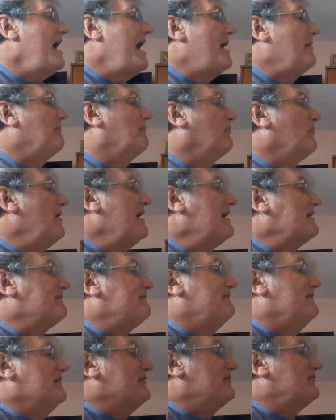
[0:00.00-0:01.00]
At
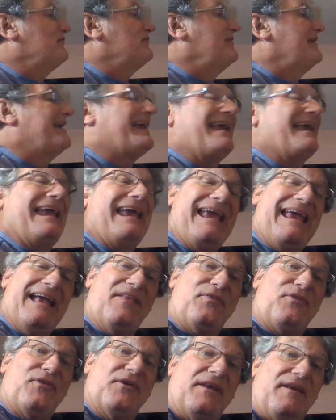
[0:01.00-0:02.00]
breakfast,
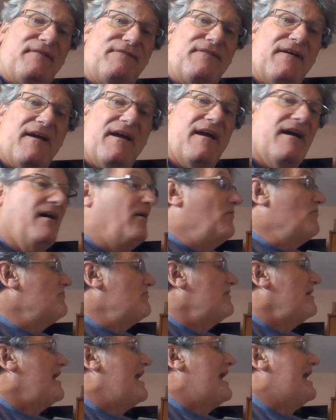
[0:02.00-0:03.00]
Anthony
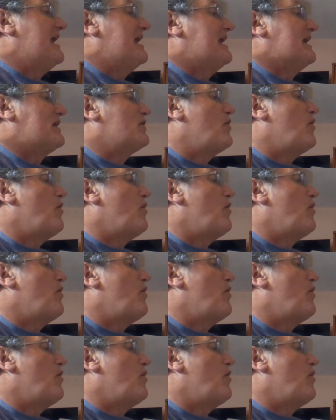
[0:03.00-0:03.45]
found a